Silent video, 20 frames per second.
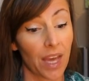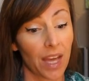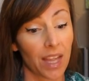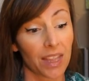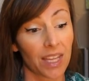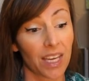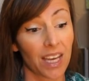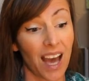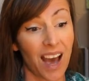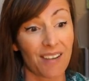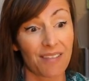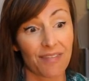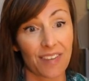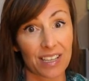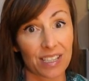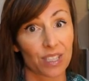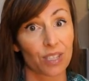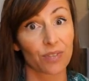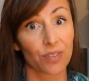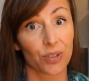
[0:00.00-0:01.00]
they have
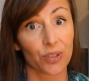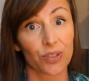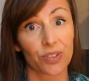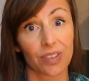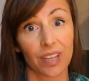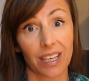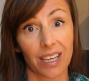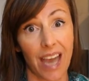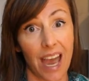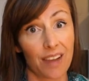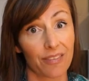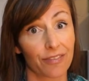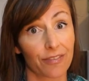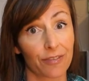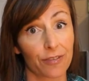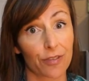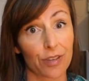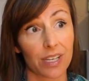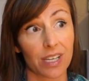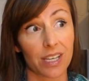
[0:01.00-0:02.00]
festivals like
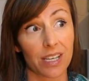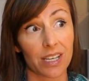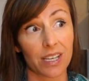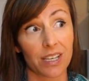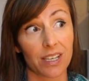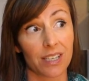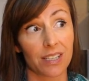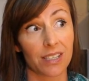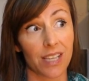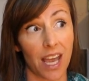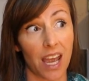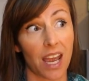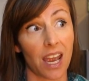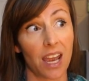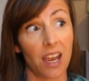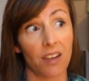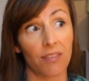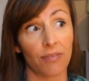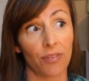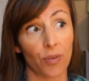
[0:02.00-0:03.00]
every
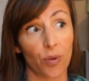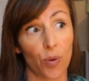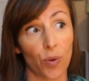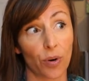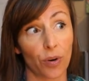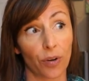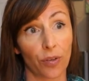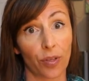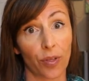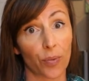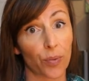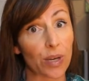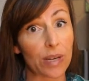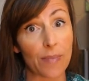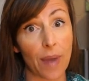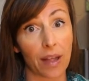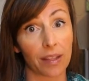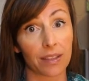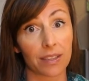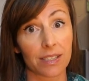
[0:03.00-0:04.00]
day for three
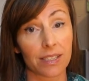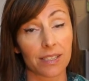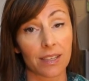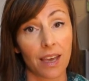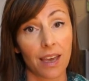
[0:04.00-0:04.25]
months.